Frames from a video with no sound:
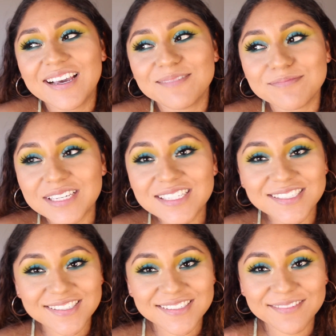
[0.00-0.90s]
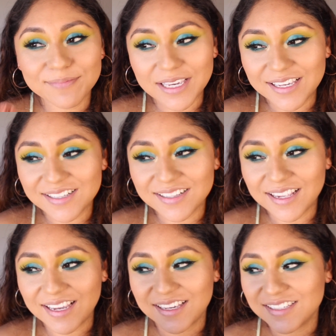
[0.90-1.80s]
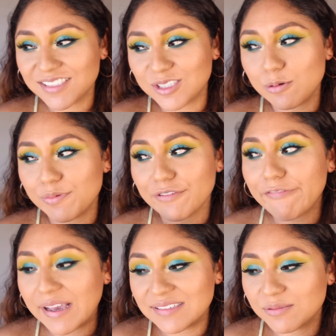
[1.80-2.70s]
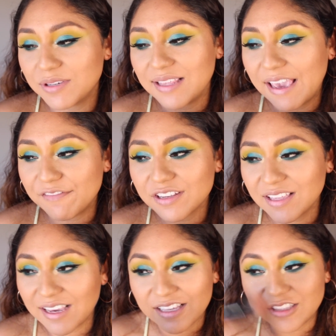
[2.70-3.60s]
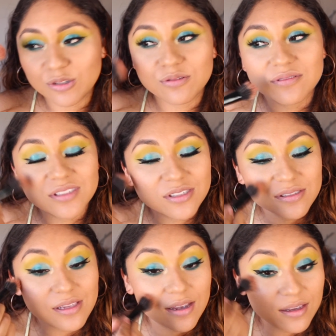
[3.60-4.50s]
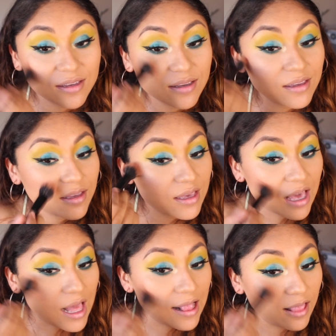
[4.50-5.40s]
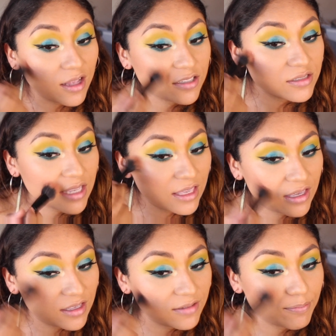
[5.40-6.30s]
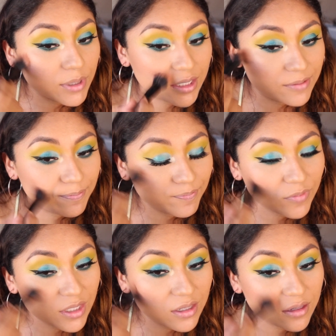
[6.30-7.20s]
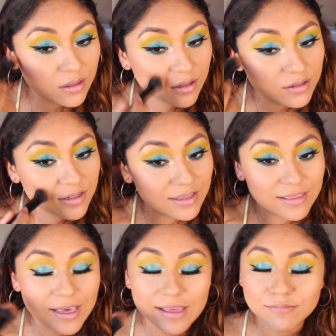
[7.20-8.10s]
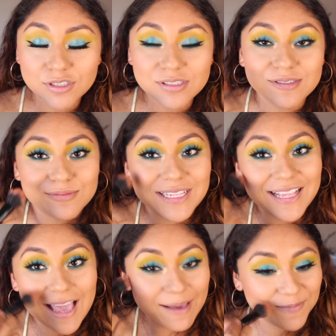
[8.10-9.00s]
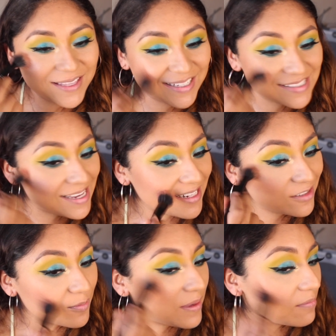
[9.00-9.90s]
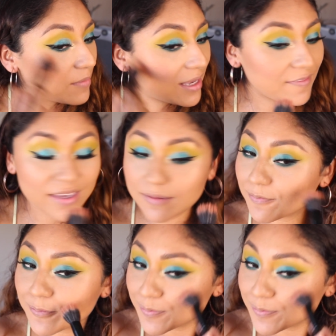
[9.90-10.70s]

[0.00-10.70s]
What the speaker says: I miss being like super fast with everything I do. It's just like a lot to take in, but other than that, I'm just really happy and excited to meet baby.